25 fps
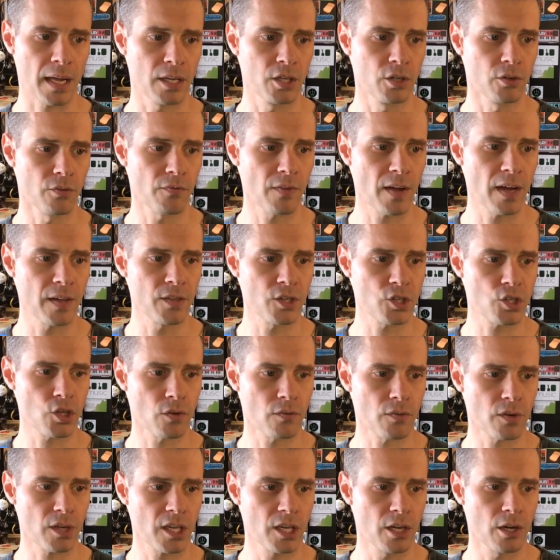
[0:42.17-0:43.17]
And you'll find this
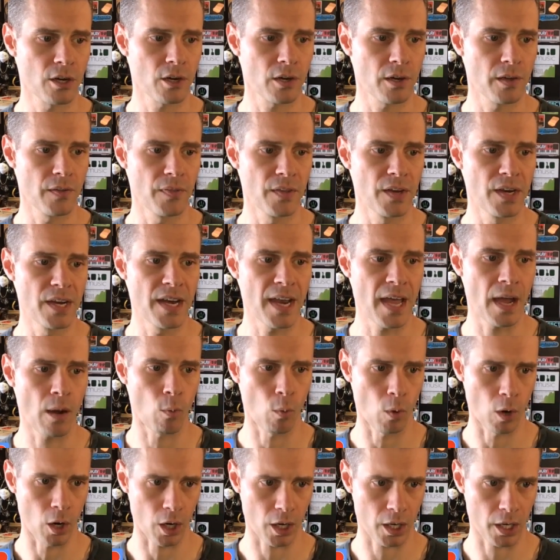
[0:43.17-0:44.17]
over here in the
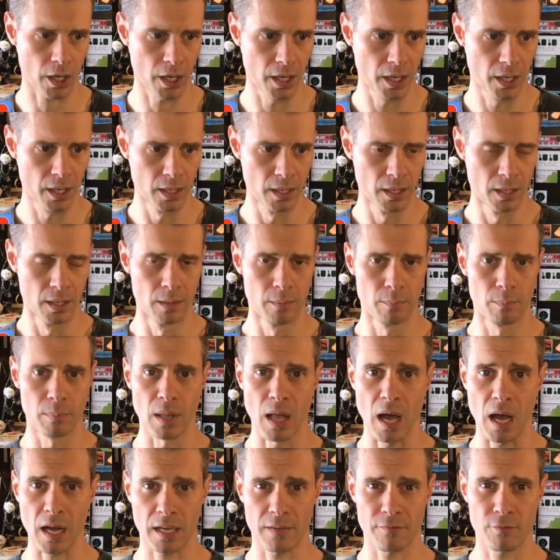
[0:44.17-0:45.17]
network
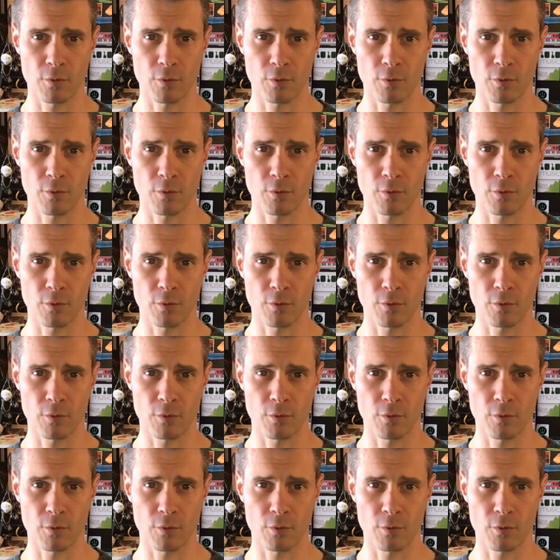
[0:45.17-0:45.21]
block.